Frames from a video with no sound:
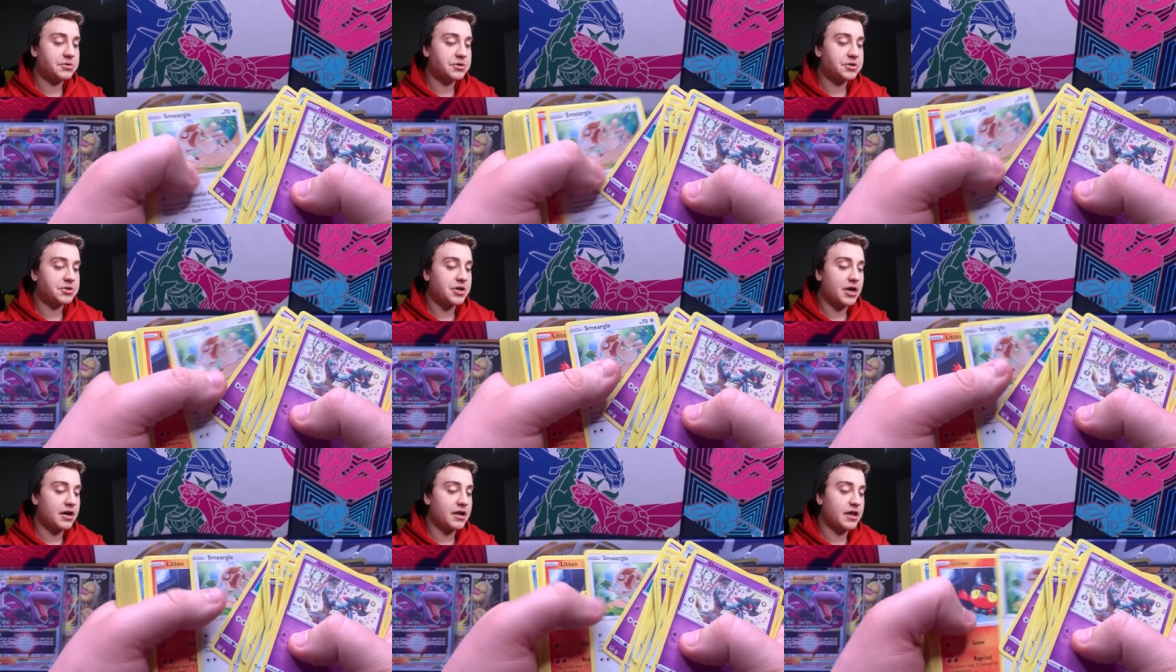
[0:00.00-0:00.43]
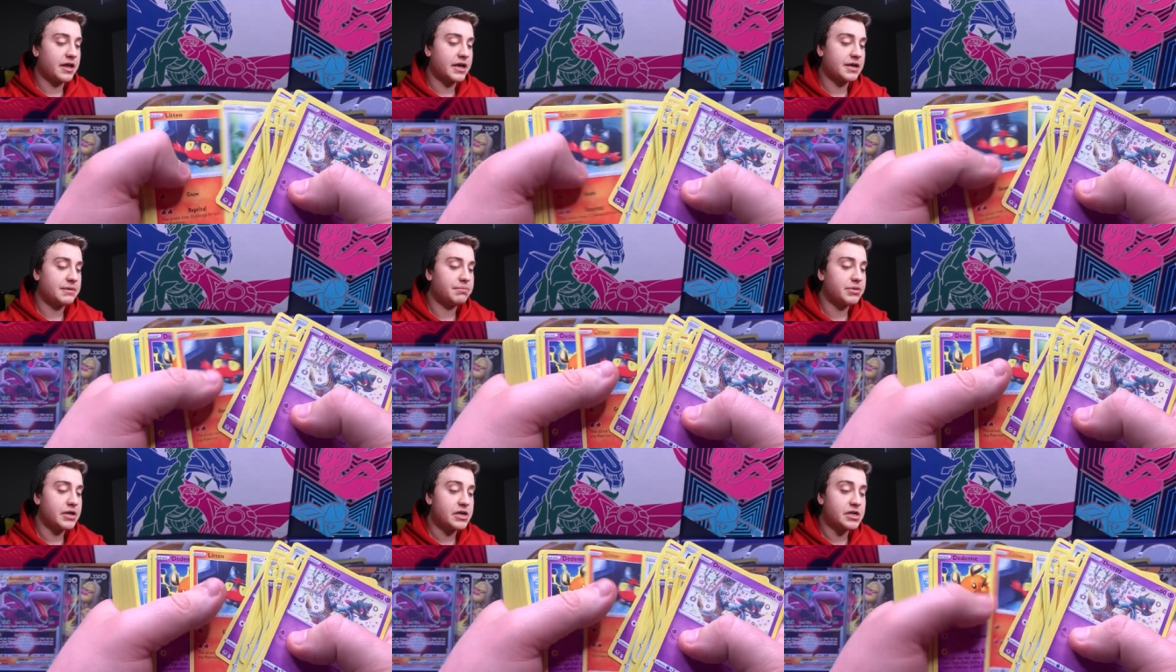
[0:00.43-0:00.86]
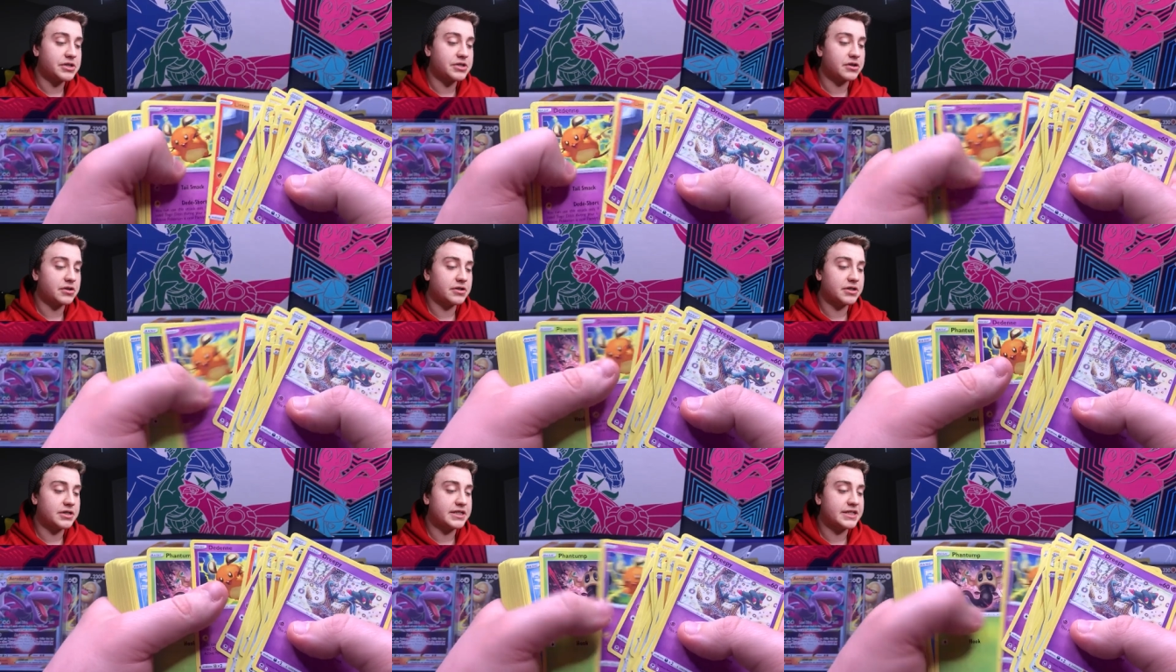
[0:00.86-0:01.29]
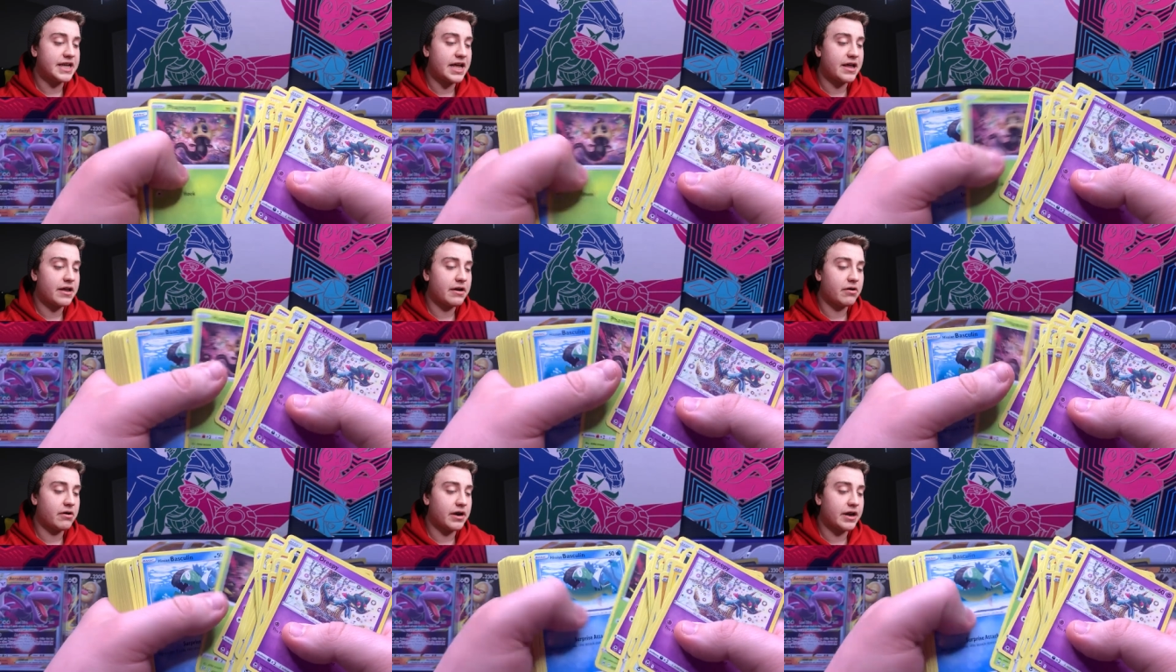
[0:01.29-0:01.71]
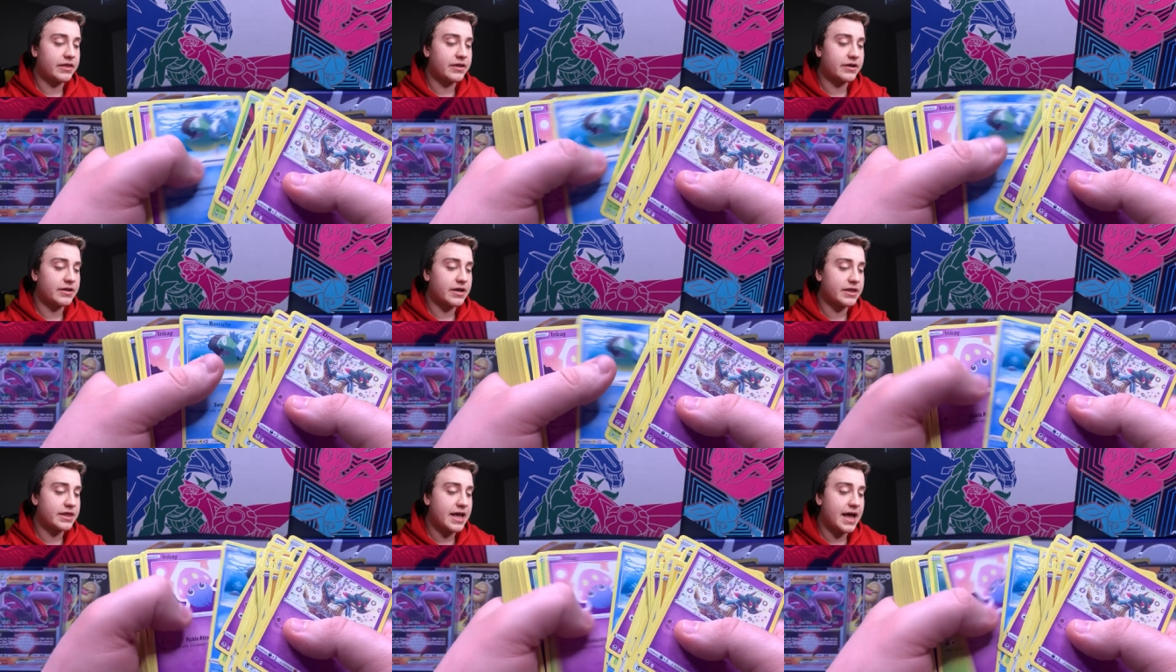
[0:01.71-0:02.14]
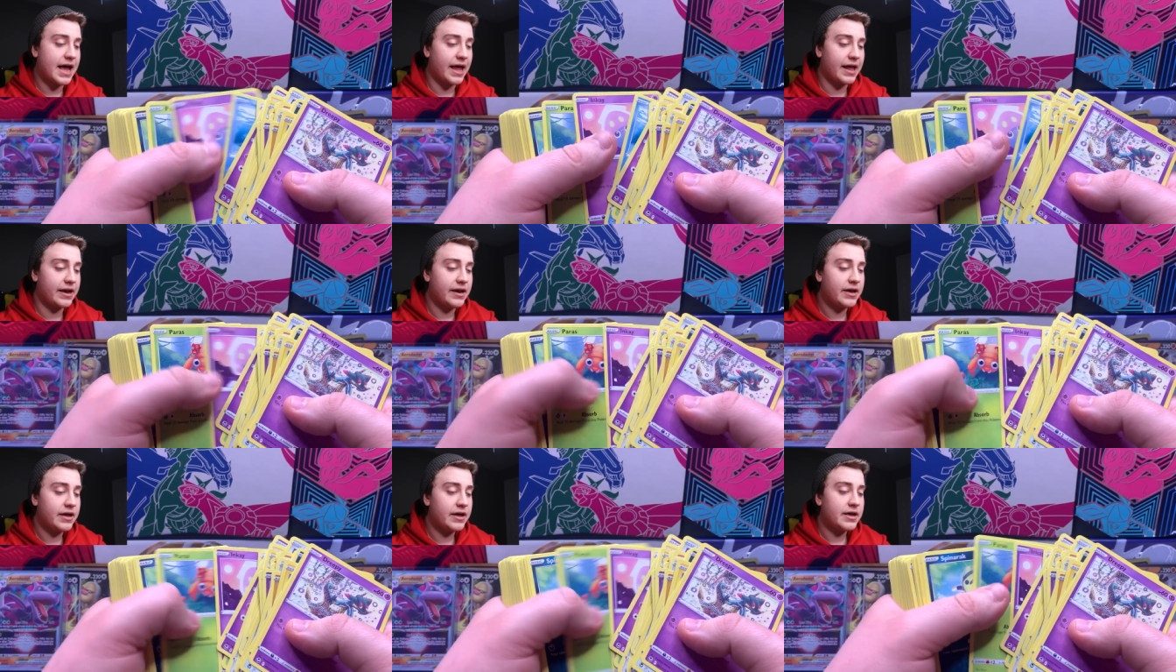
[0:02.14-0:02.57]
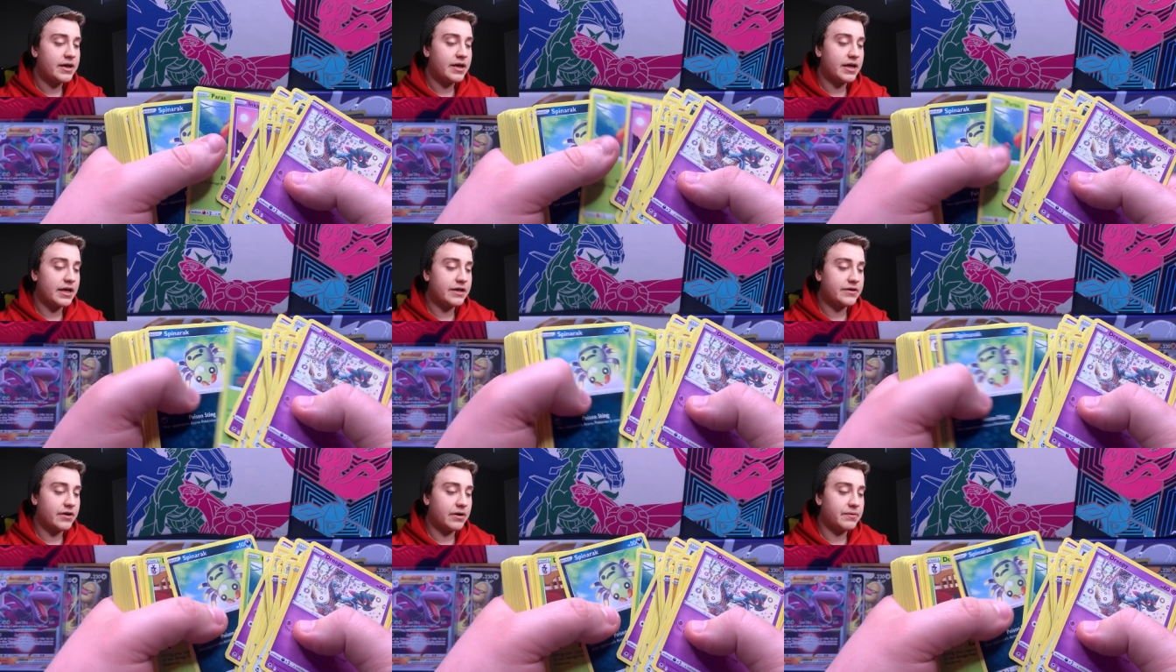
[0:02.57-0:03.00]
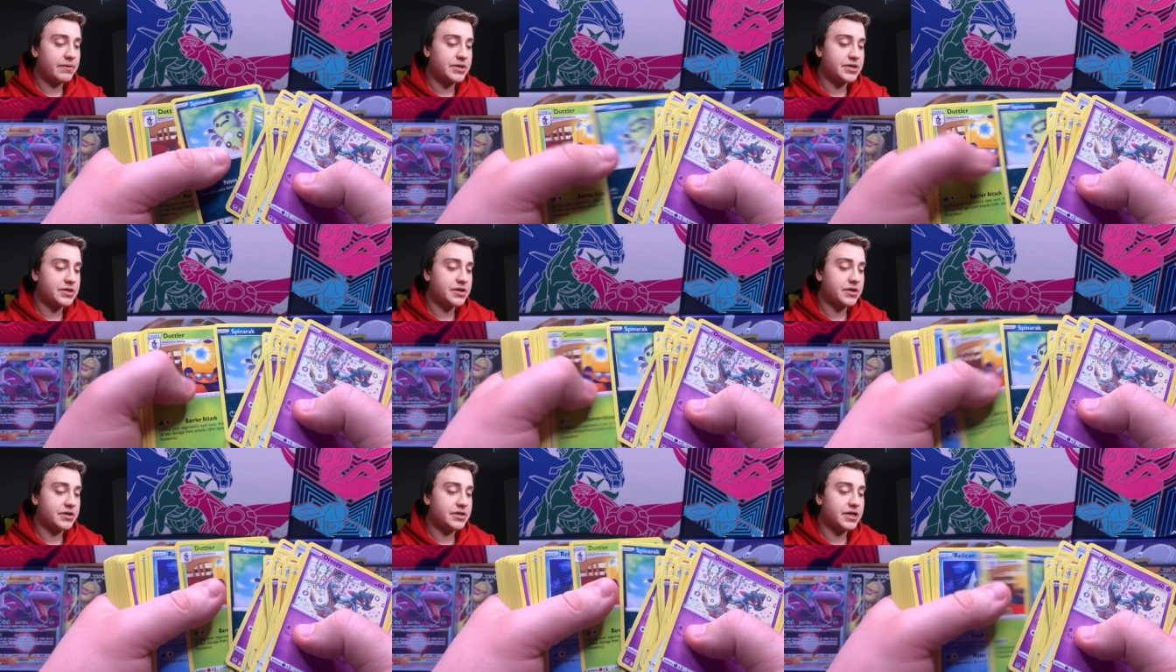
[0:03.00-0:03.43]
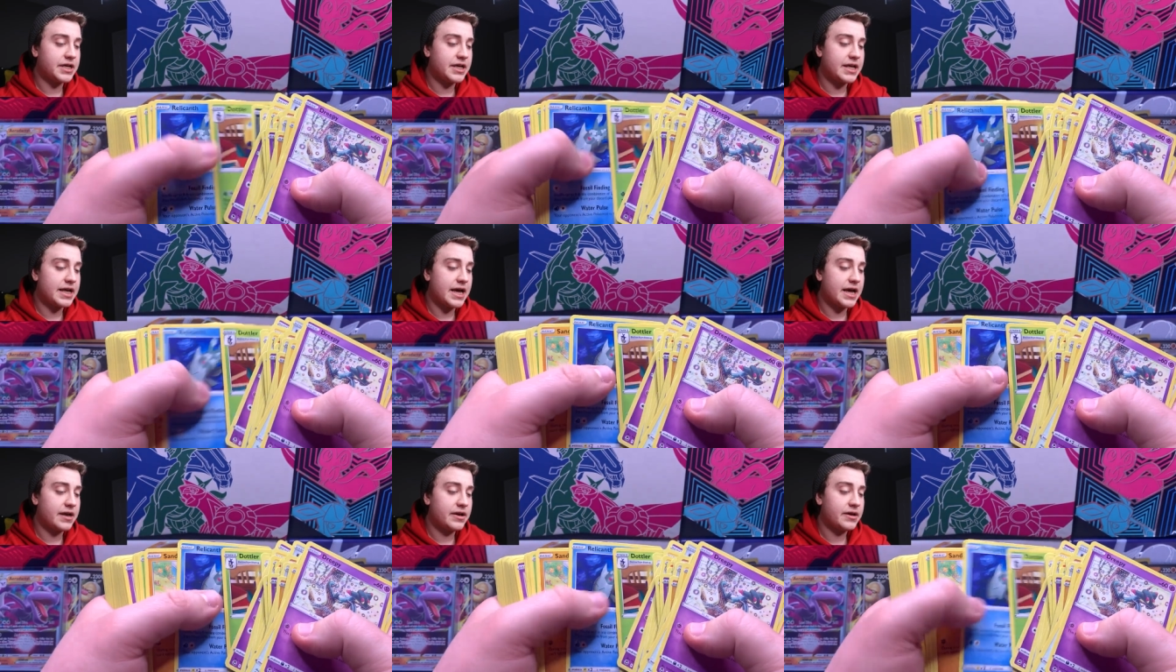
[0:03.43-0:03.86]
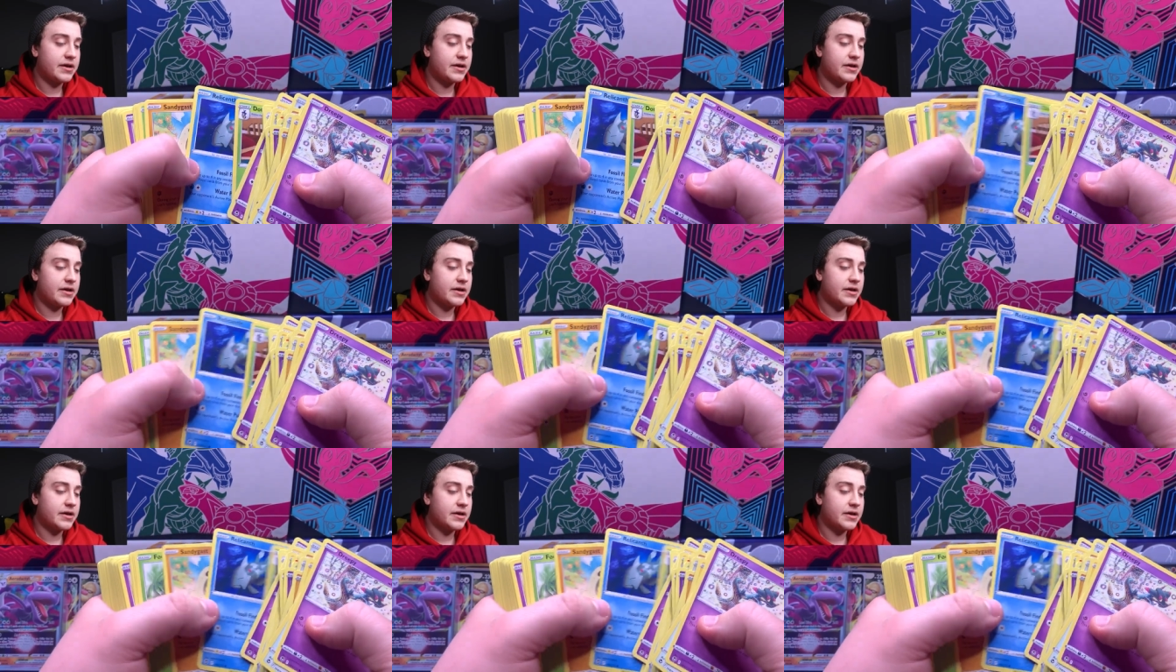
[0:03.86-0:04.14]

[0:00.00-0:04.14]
who are trying to like complete a certain set or anything like that is always good to get.